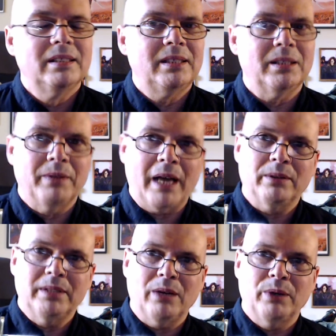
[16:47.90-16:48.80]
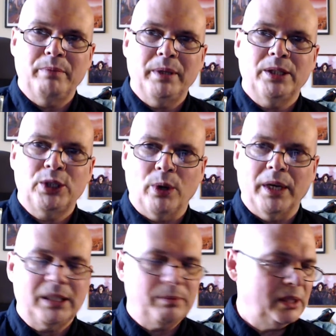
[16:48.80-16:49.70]
So that would be a
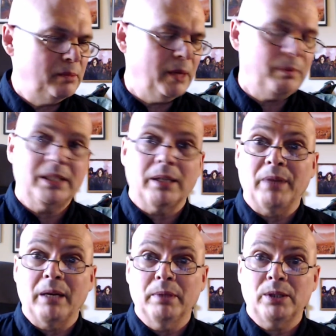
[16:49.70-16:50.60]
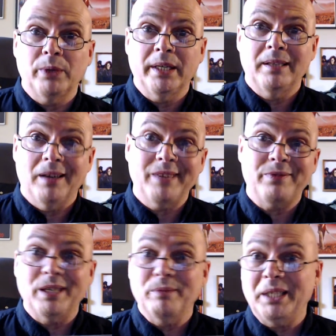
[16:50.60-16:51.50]
choice. But it might be something between a
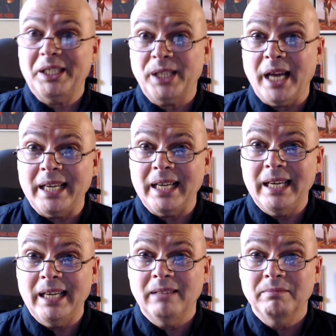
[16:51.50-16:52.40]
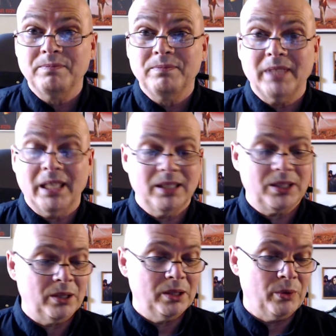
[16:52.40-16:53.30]
knife and a machete in
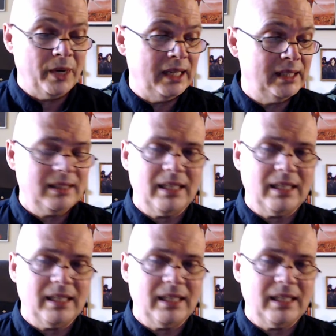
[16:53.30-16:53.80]
certain ways.